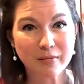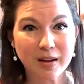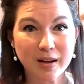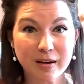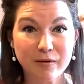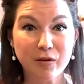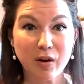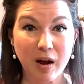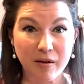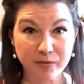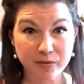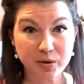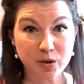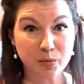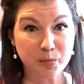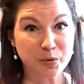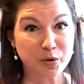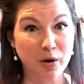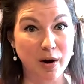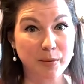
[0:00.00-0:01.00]
If you haven't
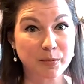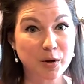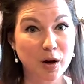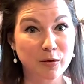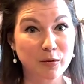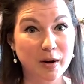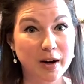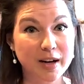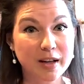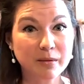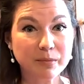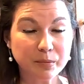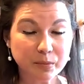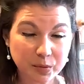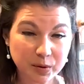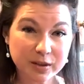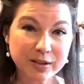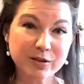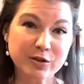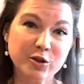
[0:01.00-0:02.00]
subscribed already,
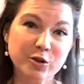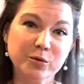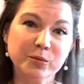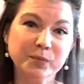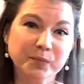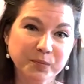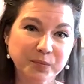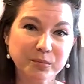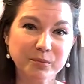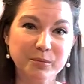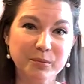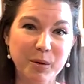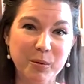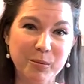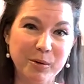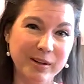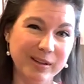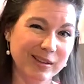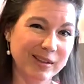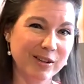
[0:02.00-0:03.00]
please do. Remember to hit
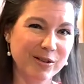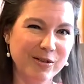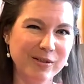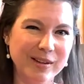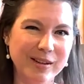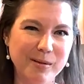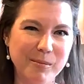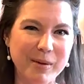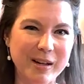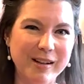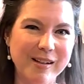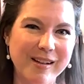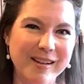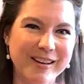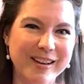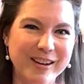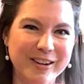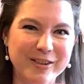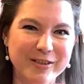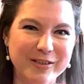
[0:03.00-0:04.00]
the cute little bell
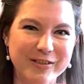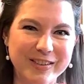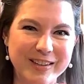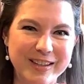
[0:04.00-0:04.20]
icon over